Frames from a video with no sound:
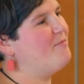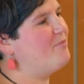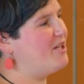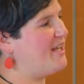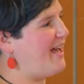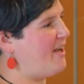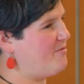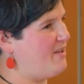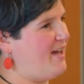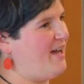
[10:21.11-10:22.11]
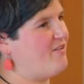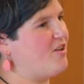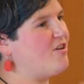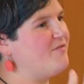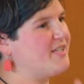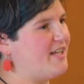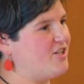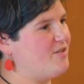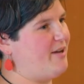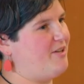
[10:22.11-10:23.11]
Putting it out there, having a
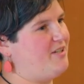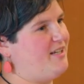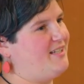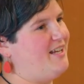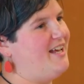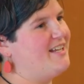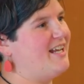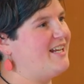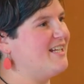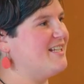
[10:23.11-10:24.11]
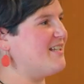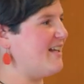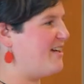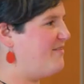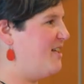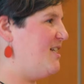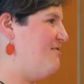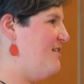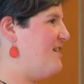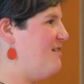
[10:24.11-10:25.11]
conversation about it, getting into that kind of
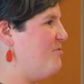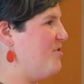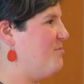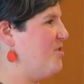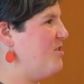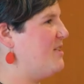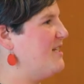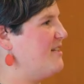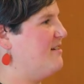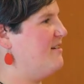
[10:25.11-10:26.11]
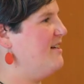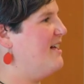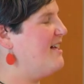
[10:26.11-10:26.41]
nitty-gritty of what the opportunities are,